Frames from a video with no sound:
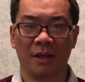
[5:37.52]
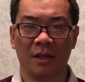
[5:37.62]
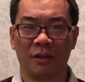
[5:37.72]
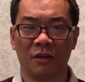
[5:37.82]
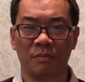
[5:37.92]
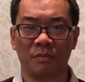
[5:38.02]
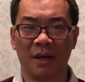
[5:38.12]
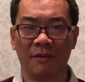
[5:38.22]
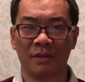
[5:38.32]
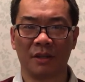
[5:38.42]
and those
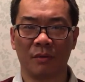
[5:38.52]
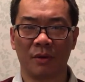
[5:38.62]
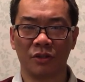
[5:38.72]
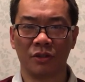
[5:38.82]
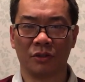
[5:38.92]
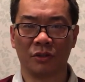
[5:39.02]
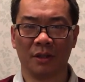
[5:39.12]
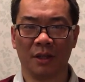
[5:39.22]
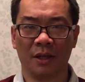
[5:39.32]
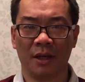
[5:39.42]
behaviors in question,
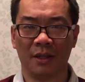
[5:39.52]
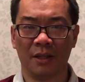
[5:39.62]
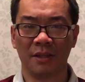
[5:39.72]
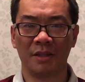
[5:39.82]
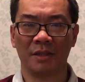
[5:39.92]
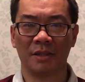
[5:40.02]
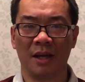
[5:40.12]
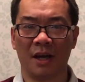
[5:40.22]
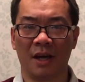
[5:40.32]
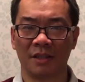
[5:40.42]
and this is
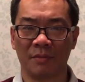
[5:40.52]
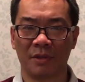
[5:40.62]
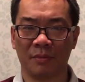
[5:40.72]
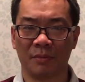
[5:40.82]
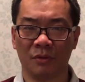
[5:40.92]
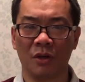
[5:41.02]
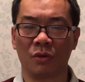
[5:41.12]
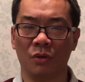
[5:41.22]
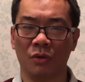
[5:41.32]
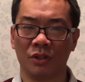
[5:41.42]
unacceptable,
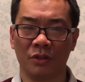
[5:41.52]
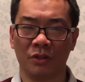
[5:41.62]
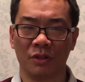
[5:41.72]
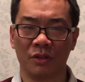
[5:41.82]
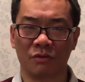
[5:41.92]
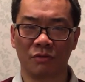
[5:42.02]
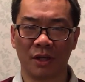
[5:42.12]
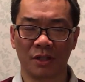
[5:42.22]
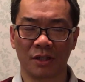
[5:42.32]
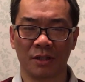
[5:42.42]
causing you
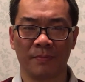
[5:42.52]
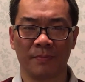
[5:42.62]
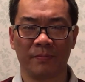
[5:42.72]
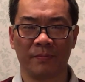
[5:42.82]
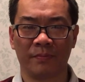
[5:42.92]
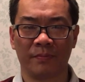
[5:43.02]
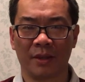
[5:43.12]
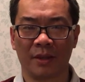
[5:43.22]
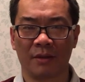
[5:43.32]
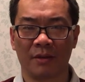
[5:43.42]
distress.
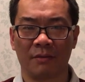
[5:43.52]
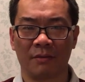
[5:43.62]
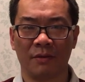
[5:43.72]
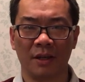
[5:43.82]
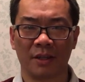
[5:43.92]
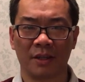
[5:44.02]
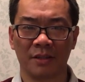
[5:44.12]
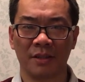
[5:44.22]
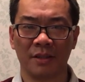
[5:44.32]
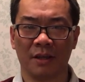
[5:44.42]
Finally,
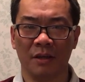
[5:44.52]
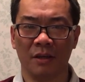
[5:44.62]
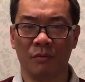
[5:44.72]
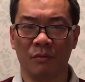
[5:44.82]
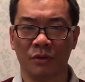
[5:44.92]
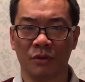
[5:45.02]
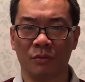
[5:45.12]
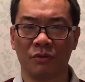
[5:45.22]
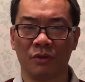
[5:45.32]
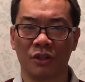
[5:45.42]
consider what you
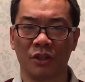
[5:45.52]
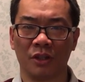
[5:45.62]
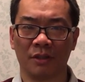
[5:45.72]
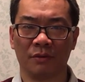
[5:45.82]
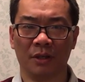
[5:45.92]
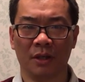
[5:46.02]
want to achieve.